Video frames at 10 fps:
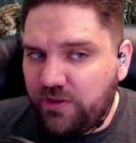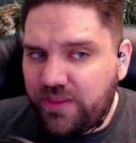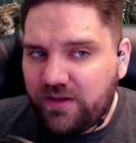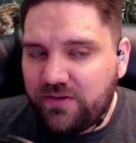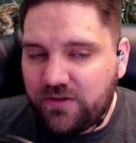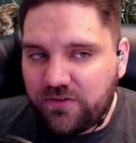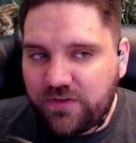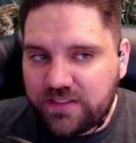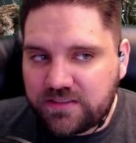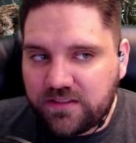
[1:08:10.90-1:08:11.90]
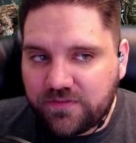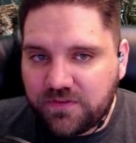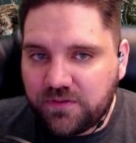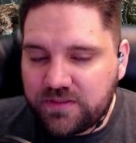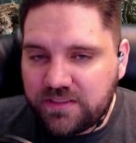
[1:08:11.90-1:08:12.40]
Without nerfing
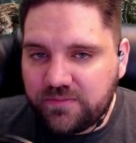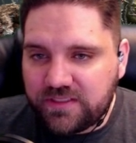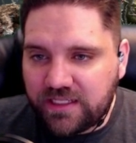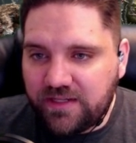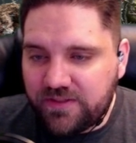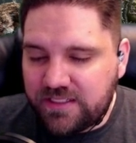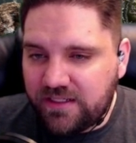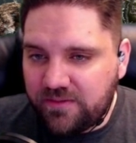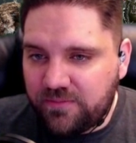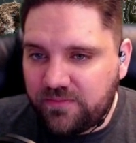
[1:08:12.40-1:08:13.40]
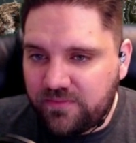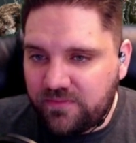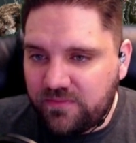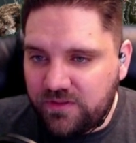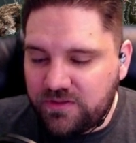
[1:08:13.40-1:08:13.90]
stuff though, it seems like every time
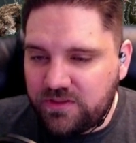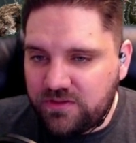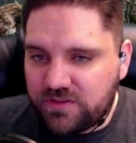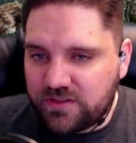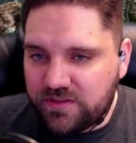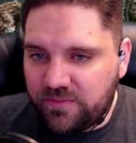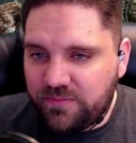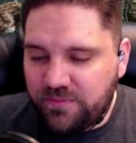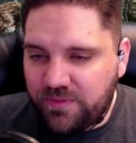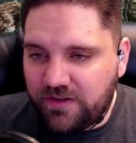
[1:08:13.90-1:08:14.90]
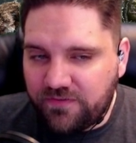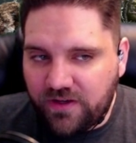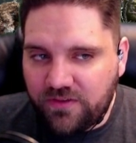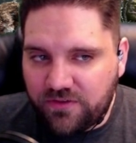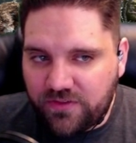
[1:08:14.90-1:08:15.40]
you start to buff
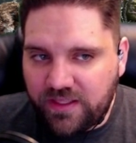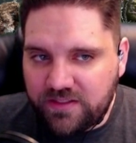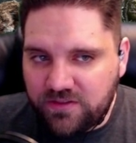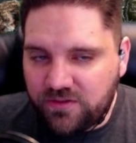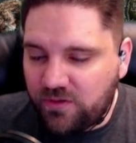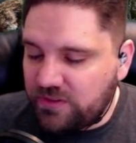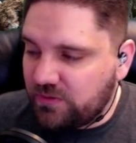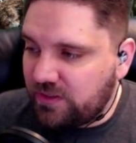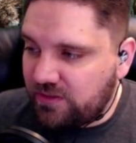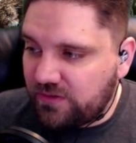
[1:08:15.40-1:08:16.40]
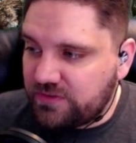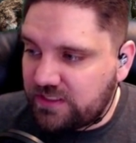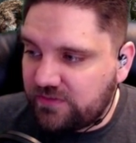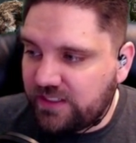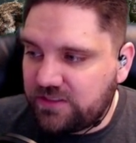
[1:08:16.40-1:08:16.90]
other things, you always want to nerf
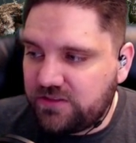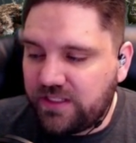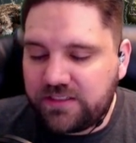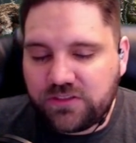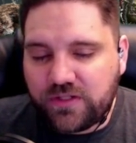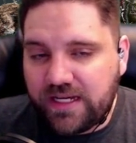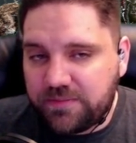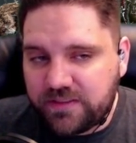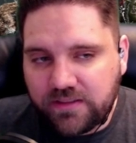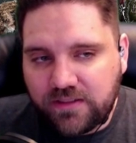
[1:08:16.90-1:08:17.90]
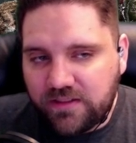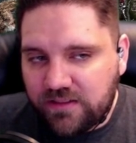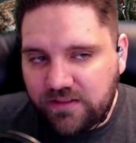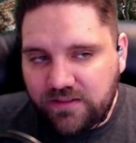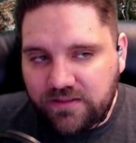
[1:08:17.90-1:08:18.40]
stuff. Like Trapped
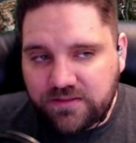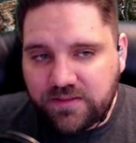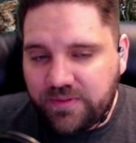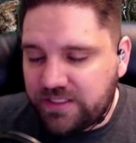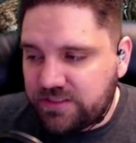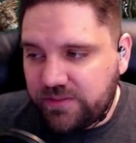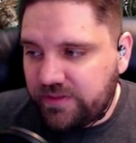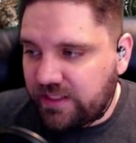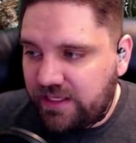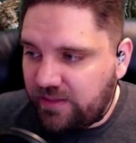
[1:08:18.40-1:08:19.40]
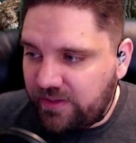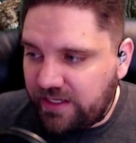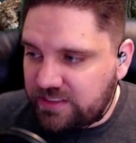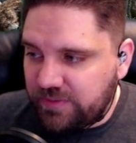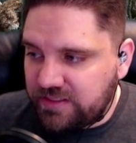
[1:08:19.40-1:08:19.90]
is the best gem in the game. It
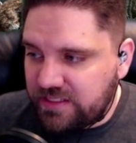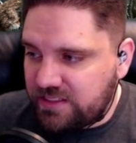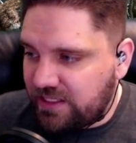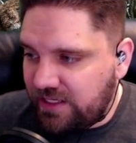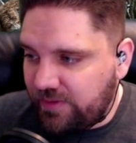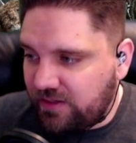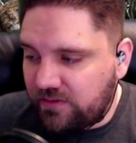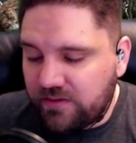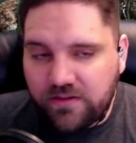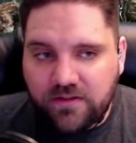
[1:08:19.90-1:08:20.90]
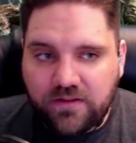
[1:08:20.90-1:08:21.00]
has been since it came out.